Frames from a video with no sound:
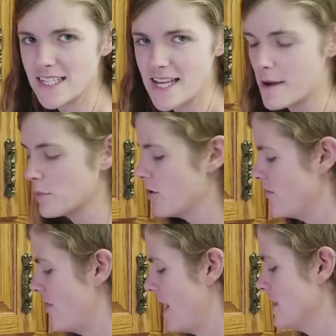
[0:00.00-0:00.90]
time go
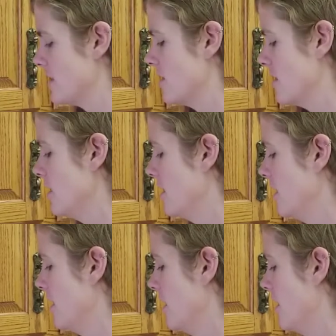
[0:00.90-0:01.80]
faster.
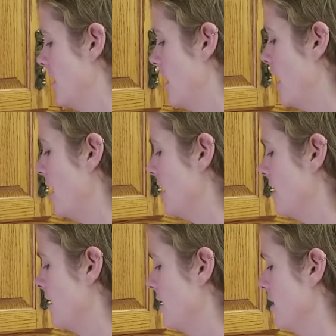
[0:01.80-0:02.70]

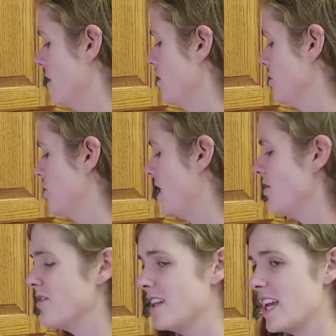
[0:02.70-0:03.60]
And
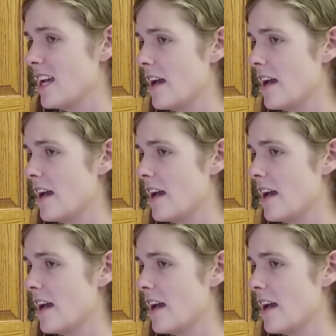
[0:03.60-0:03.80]
generally,